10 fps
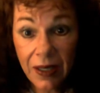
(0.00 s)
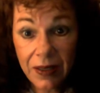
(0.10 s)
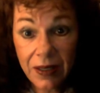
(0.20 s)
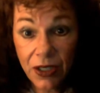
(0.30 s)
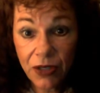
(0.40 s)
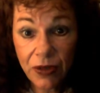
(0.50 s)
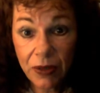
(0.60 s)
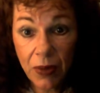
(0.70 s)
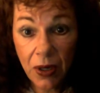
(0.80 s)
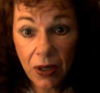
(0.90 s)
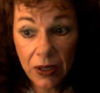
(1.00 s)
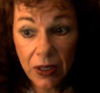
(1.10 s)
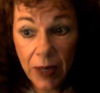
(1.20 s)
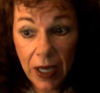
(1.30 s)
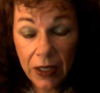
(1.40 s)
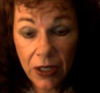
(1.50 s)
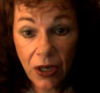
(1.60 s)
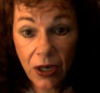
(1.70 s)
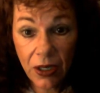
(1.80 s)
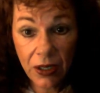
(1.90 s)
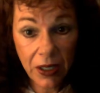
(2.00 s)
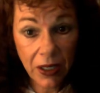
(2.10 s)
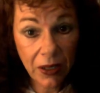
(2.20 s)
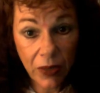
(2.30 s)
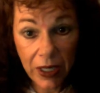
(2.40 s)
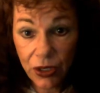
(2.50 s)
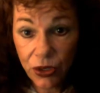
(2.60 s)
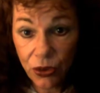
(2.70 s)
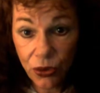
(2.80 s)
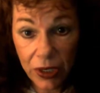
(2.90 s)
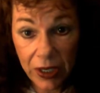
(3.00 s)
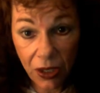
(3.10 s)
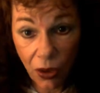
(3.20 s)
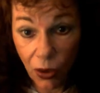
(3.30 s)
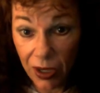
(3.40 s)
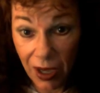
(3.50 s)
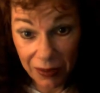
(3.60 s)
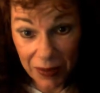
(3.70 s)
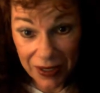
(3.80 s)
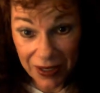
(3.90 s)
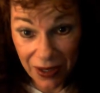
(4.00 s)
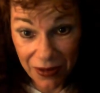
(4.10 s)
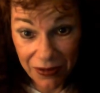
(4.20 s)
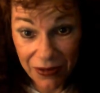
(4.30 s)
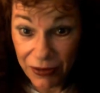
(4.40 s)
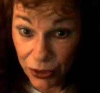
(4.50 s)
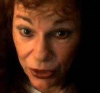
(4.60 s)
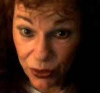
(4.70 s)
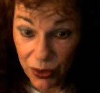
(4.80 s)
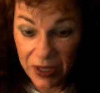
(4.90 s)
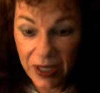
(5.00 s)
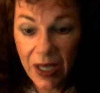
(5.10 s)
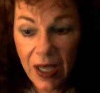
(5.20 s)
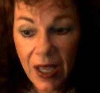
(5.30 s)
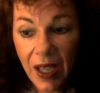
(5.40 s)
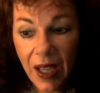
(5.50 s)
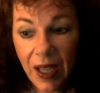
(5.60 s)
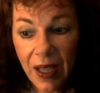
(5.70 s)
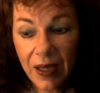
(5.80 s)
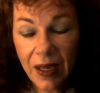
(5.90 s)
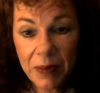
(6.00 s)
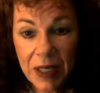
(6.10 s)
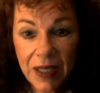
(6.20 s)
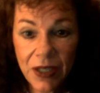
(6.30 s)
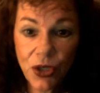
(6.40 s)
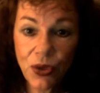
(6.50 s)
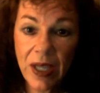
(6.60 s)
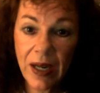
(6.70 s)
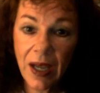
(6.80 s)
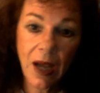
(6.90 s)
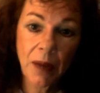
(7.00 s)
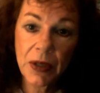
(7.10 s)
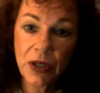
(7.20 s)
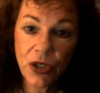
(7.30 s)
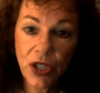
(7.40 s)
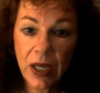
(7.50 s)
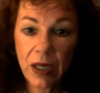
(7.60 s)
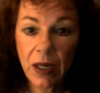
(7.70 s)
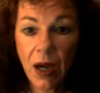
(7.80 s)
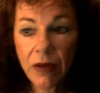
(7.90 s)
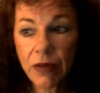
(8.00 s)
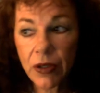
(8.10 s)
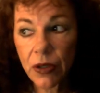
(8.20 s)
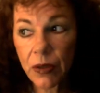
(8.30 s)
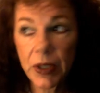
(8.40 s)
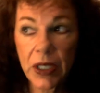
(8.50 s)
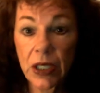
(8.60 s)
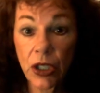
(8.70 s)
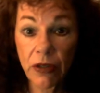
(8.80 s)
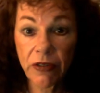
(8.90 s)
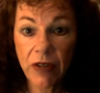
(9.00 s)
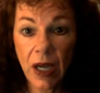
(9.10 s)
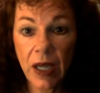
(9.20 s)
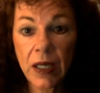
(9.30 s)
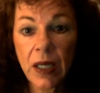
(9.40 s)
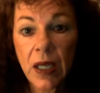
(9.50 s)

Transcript: touch football in the backyard and ran into a tree and cold-cocked myself, the first one. And because you get up and you shake it off and you appear fine,